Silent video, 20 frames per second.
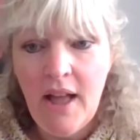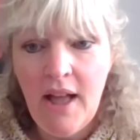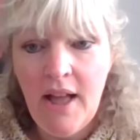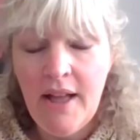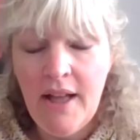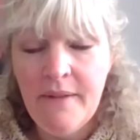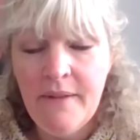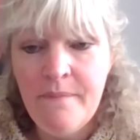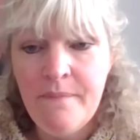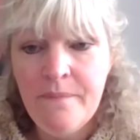
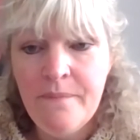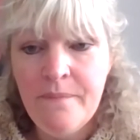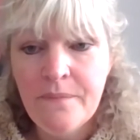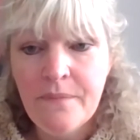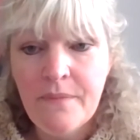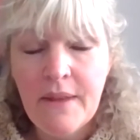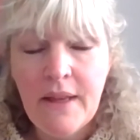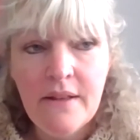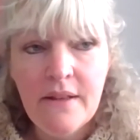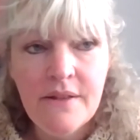
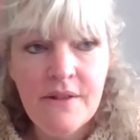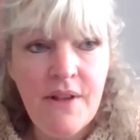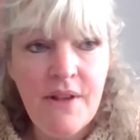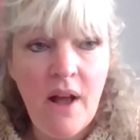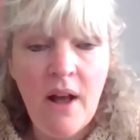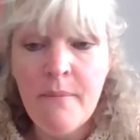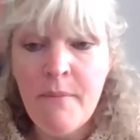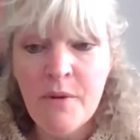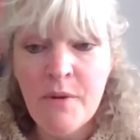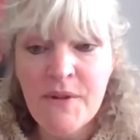So
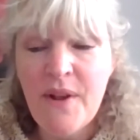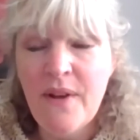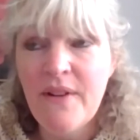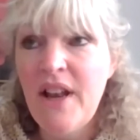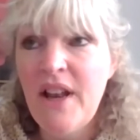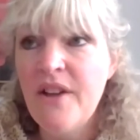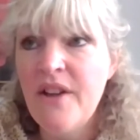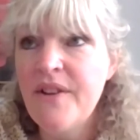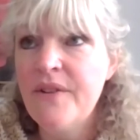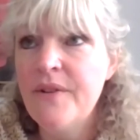I'm also a
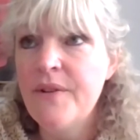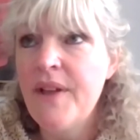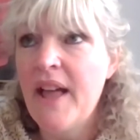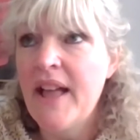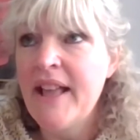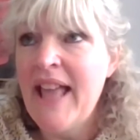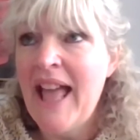local